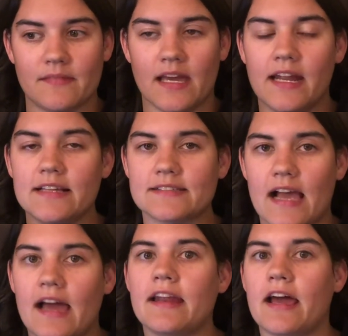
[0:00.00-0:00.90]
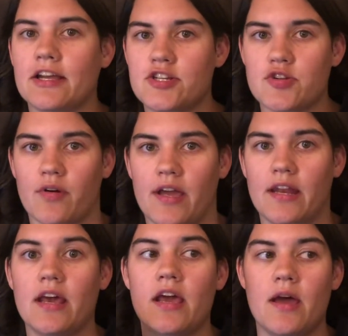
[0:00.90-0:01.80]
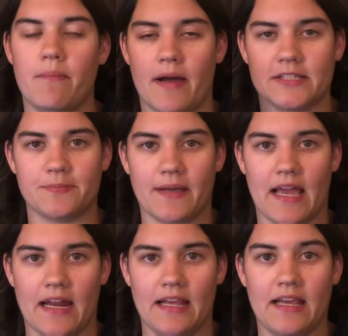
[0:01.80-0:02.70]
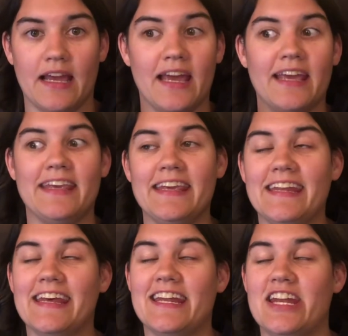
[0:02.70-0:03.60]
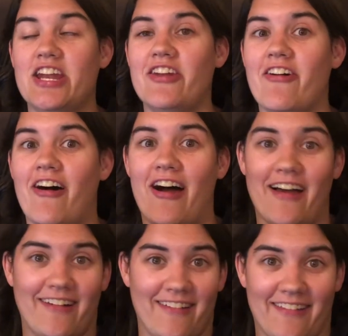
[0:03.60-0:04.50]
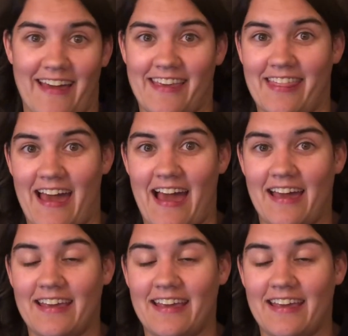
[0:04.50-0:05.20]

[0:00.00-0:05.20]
And I sat and I enjoyed my spaghetti. He did not like that.